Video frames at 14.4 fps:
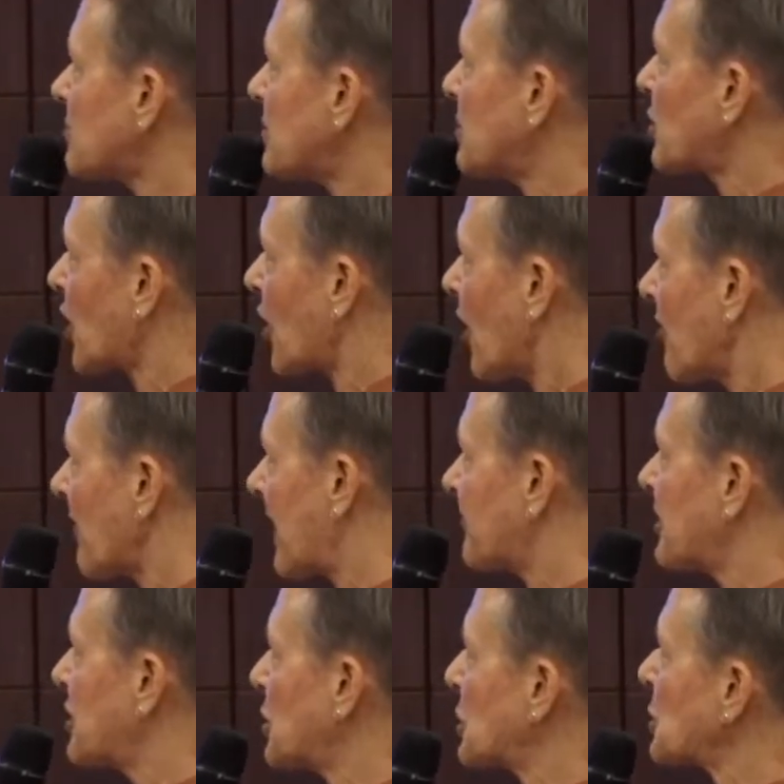we would call that
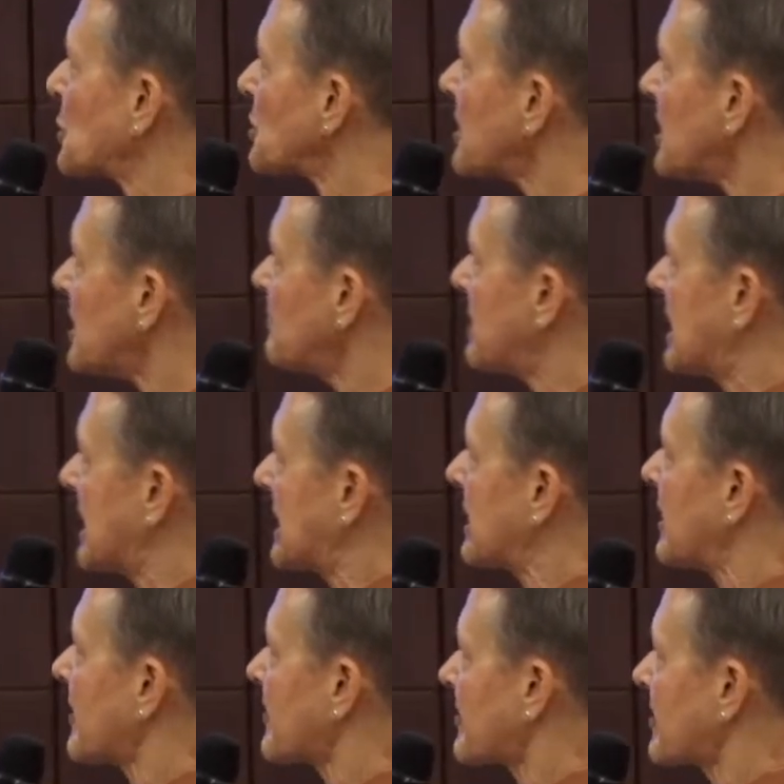the early
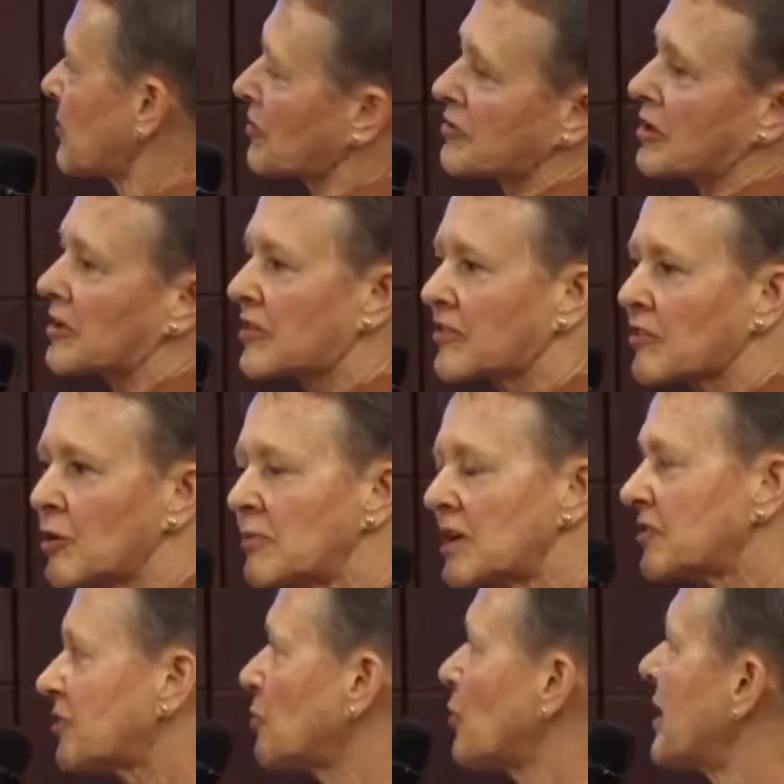beginnings. There's not so
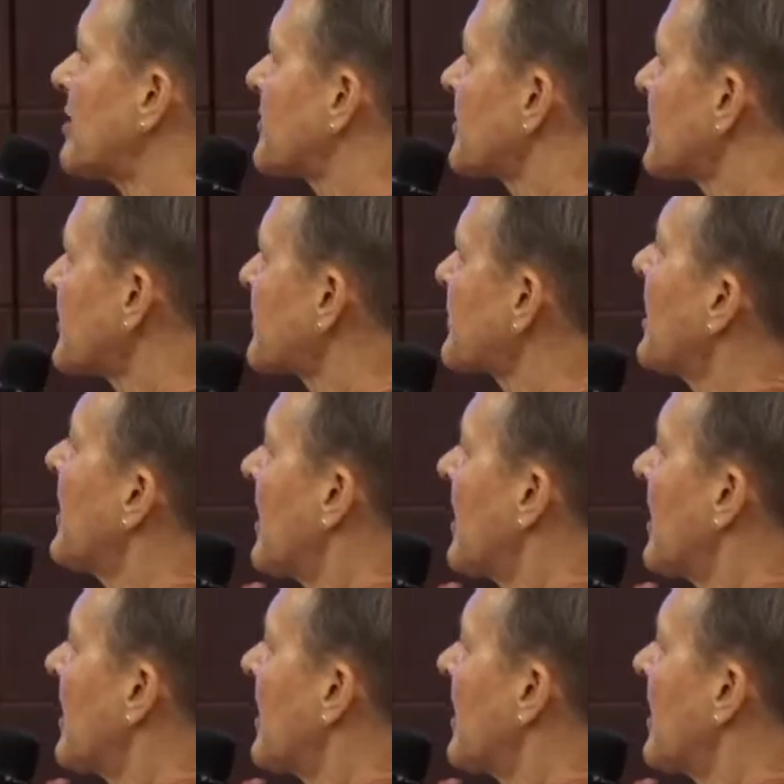much awareness.